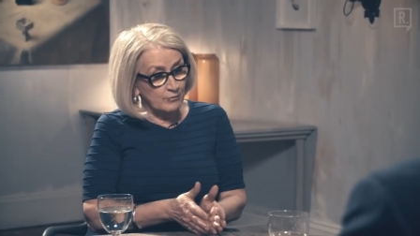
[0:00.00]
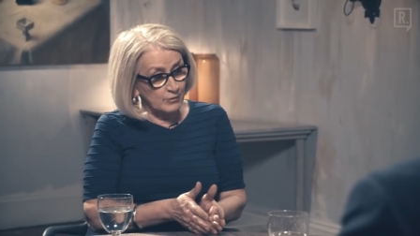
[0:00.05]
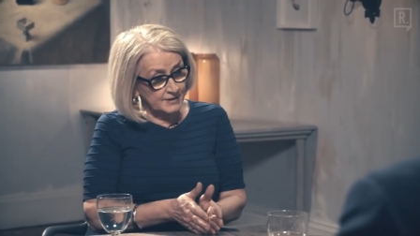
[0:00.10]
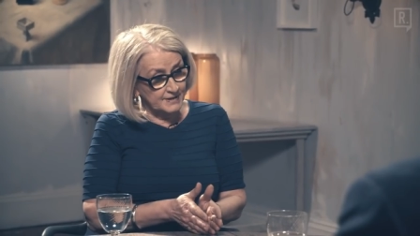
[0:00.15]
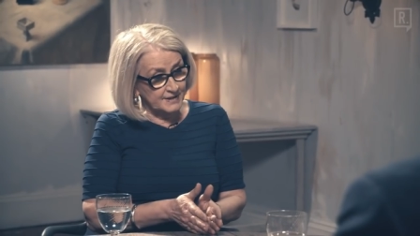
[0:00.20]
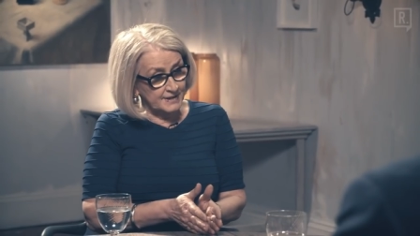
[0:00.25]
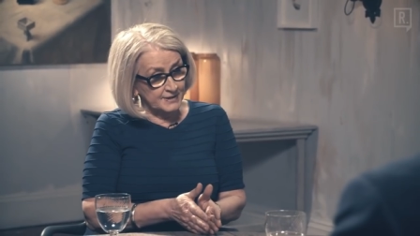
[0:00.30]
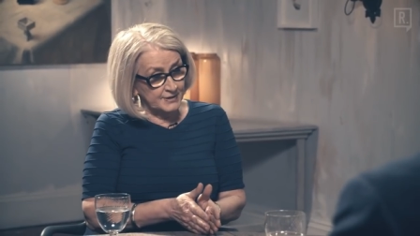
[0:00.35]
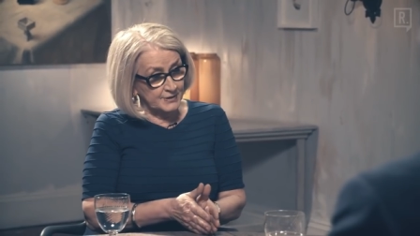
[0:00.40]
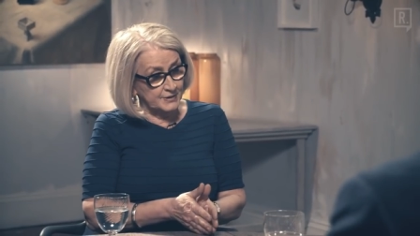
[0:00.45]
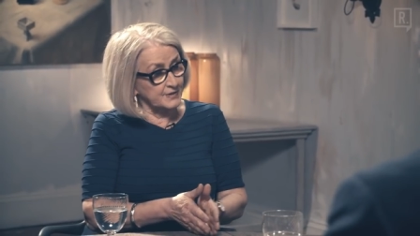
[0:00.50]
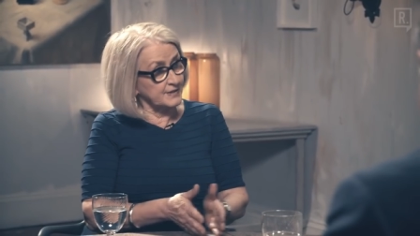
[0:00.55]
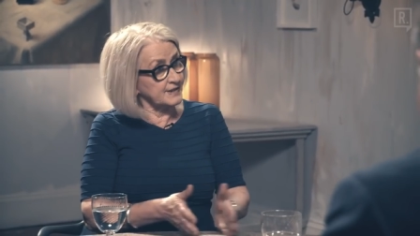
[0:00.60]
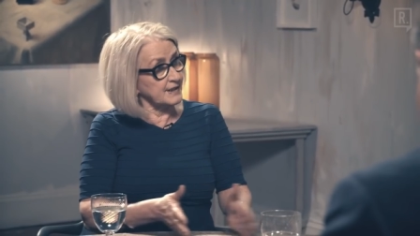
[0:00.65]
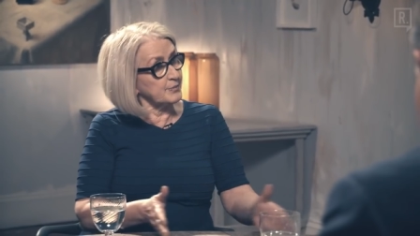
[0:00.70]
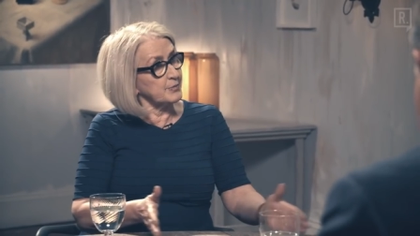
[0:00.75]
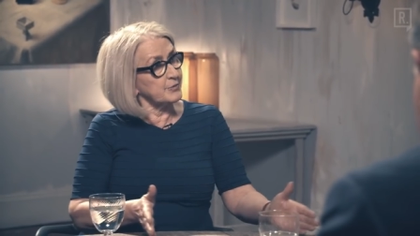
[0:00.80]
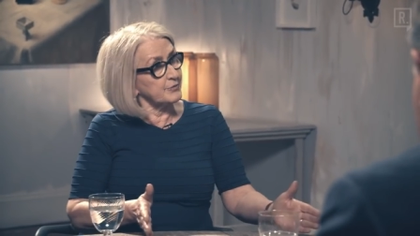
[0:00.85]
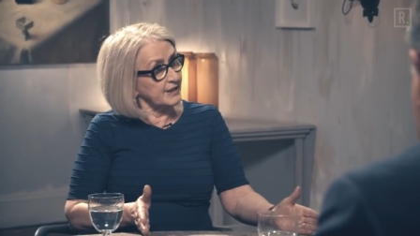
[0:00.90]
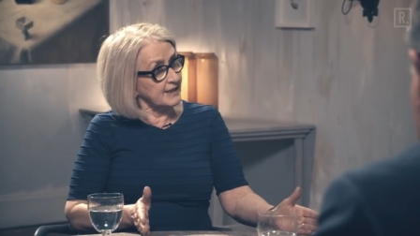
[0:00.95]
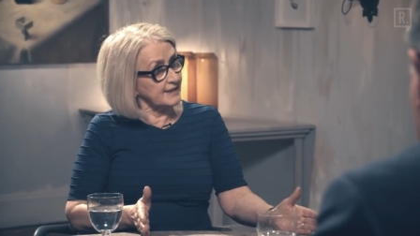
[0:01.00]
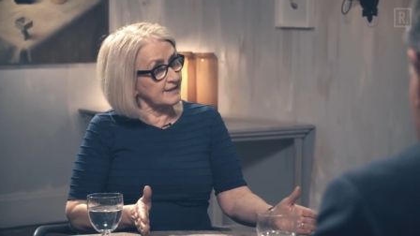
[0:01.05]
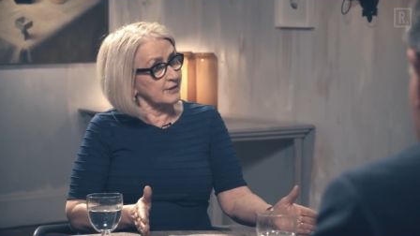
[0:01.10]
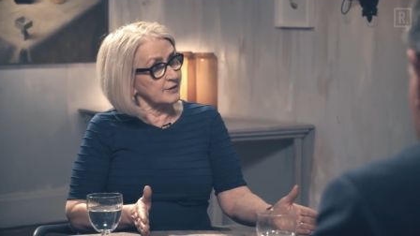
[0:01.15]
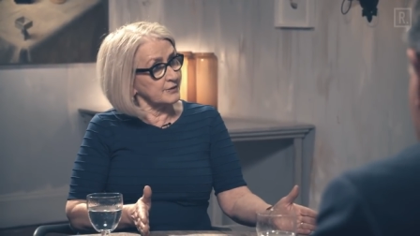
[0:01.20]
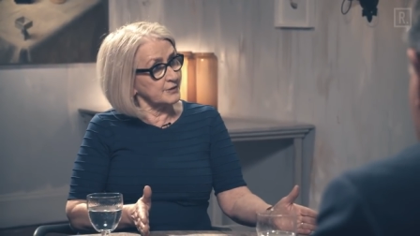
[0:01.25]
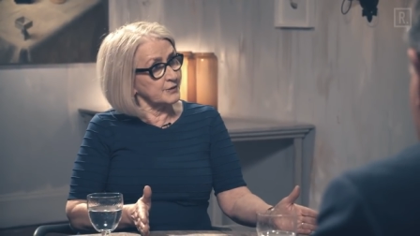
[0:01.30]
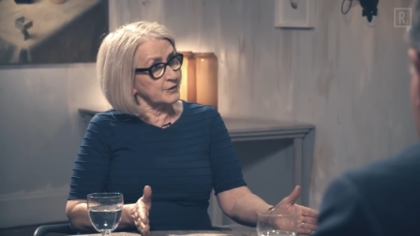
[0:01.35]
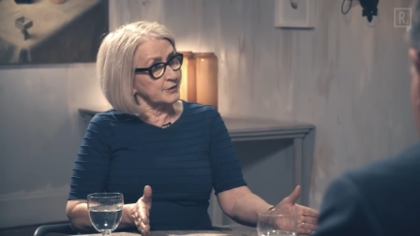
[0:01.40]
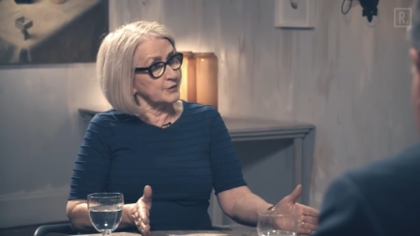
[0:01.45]
want us to separate
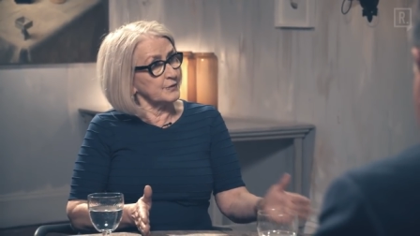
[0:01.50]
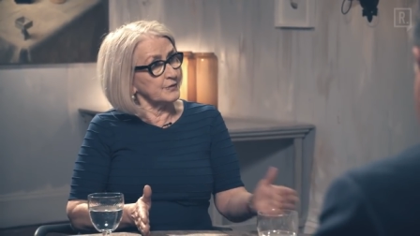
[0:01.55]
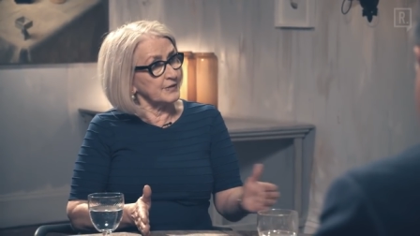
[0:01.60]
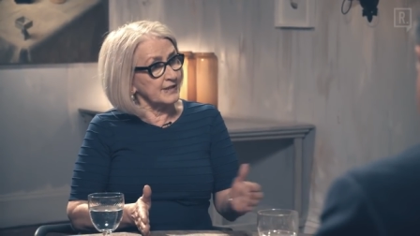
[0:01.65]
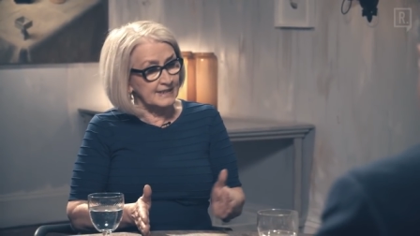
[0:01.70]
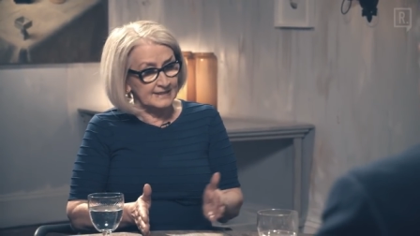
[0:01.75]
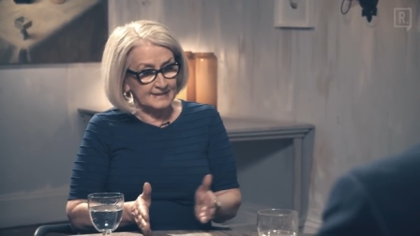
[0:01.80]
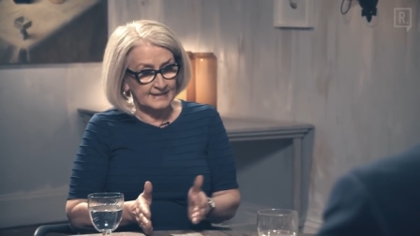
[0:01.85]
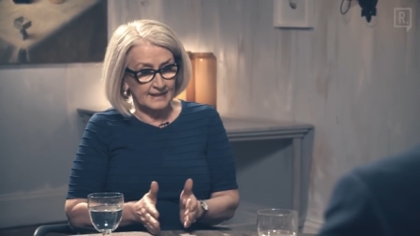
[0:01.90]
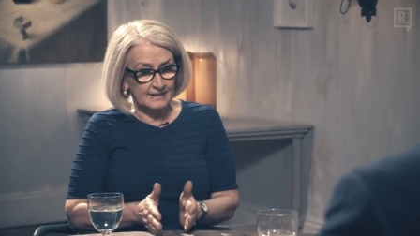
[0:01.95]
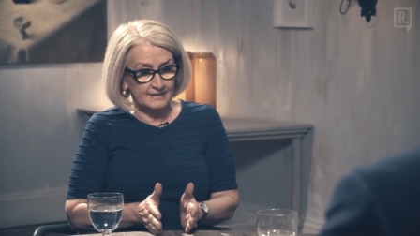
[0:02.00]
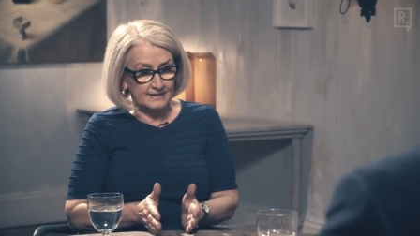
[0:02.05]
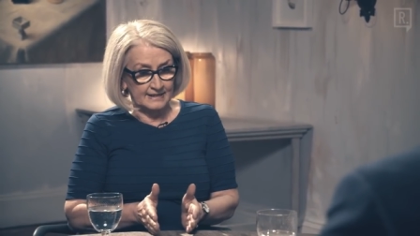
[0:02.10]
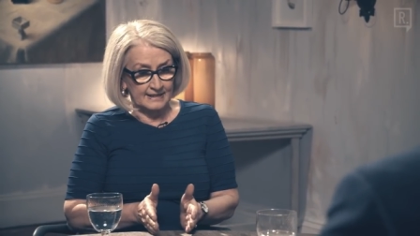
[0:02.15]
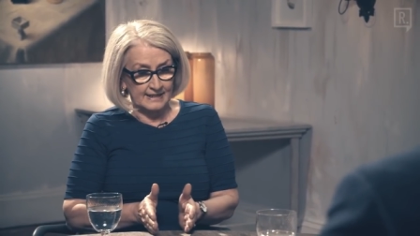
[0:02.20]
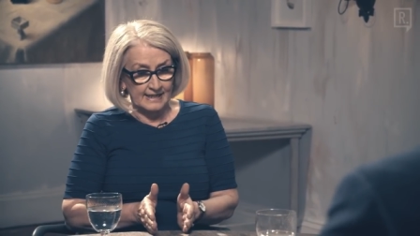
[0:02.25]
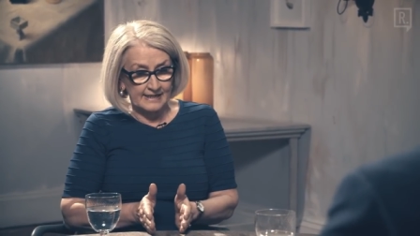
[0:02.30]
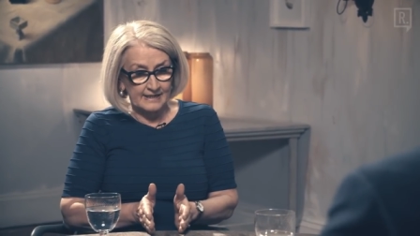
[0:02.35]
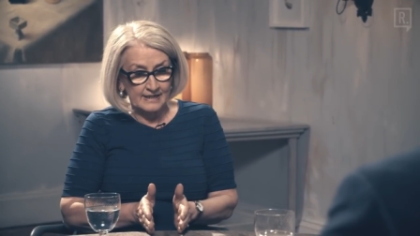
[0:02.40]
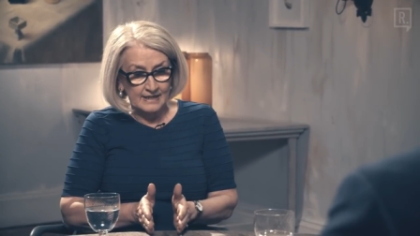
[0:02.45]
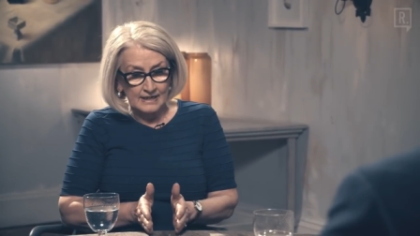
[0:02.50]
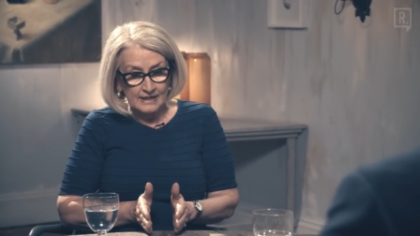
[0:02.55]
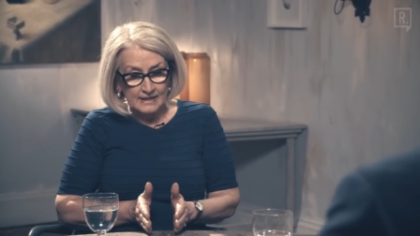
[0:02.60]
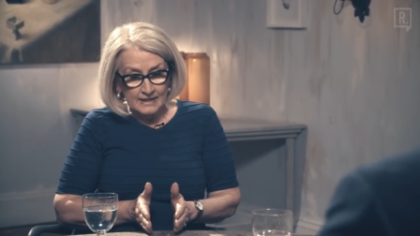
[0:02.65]
those two things out again